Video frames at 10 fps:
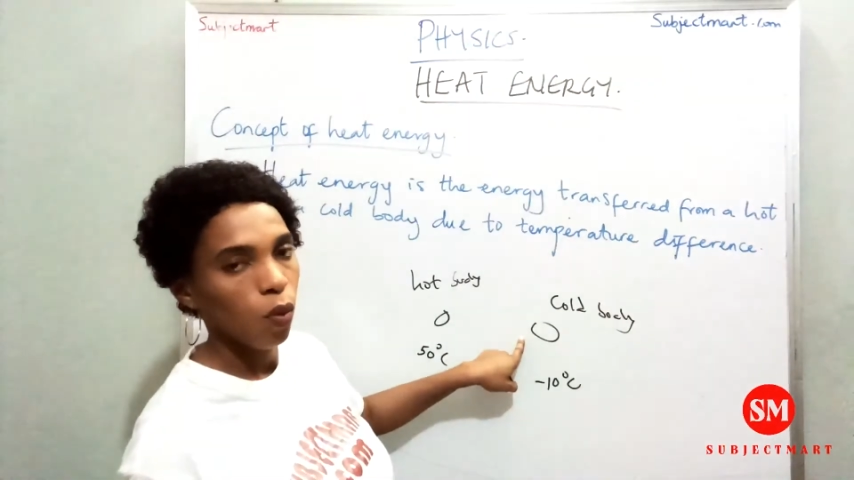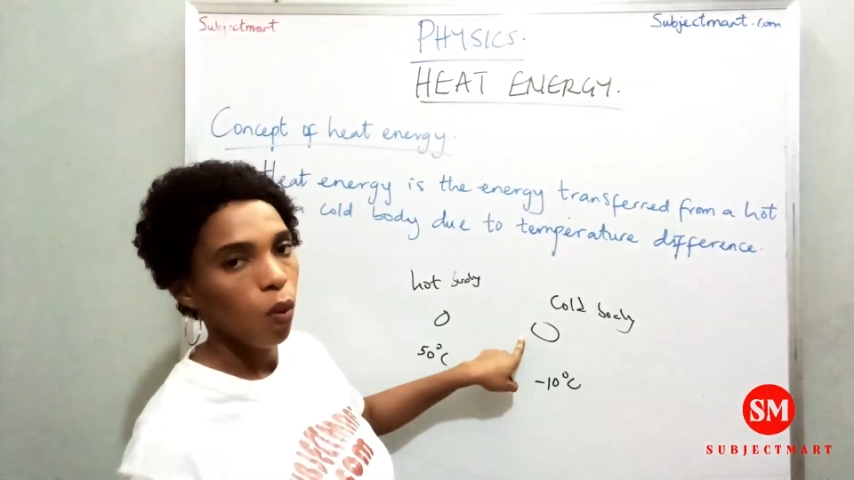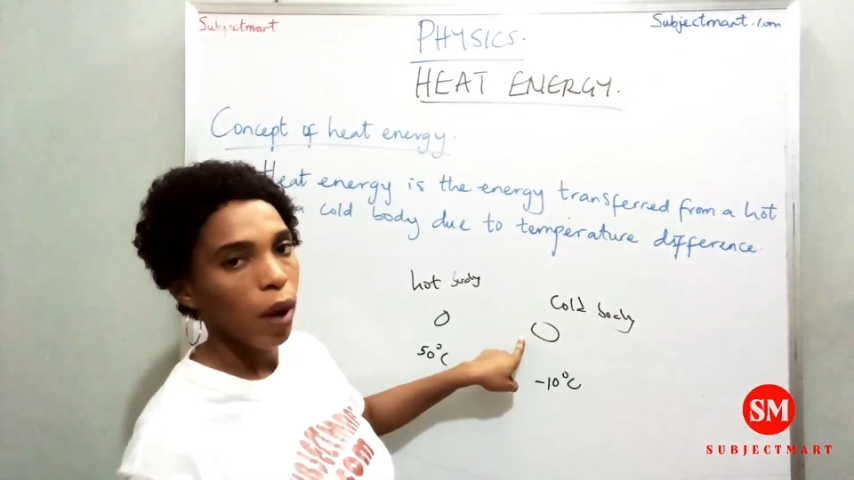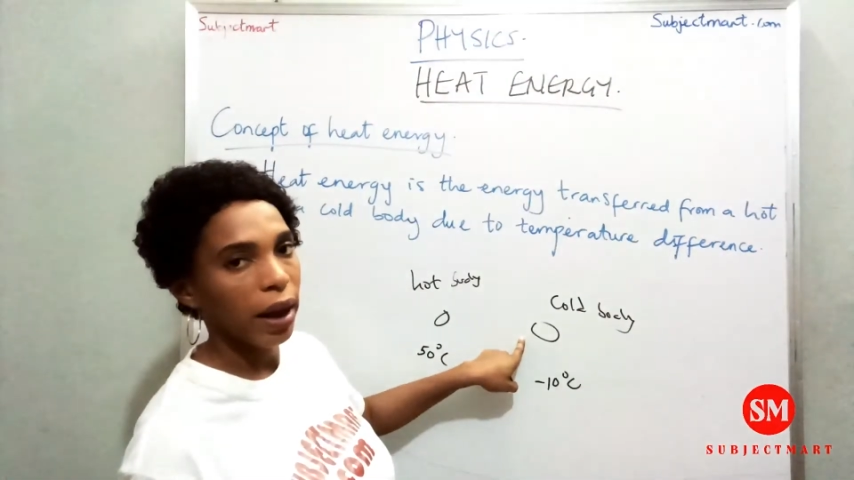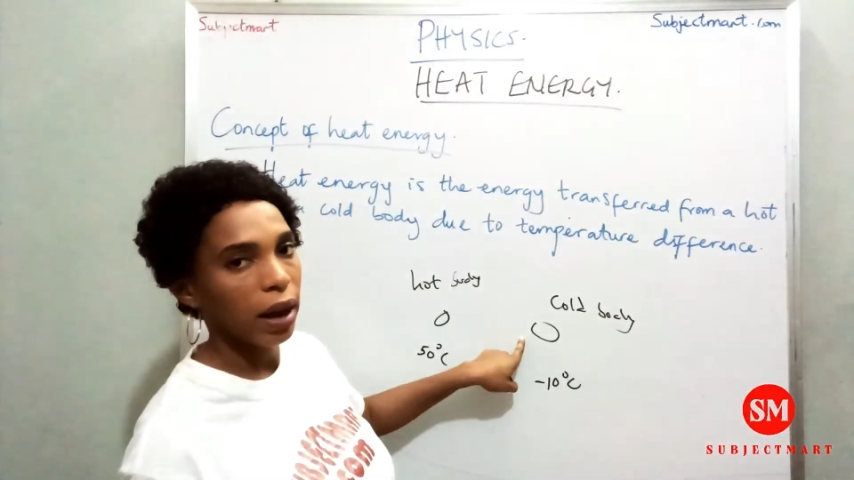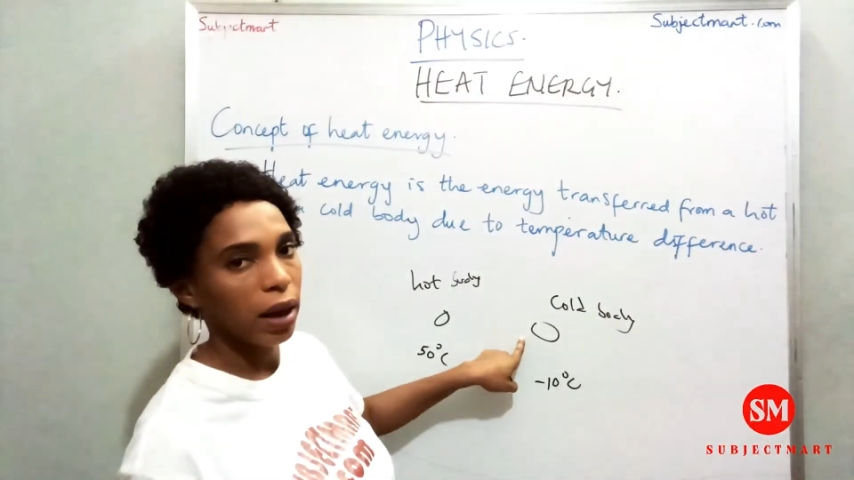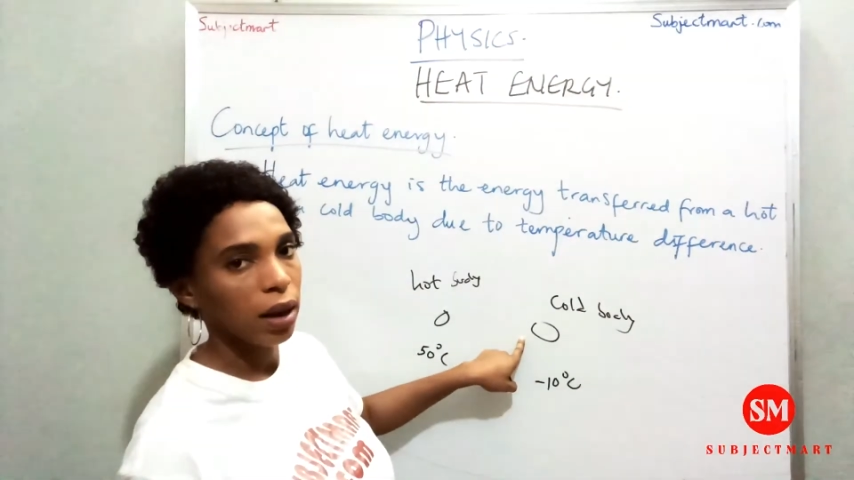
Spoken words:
Why?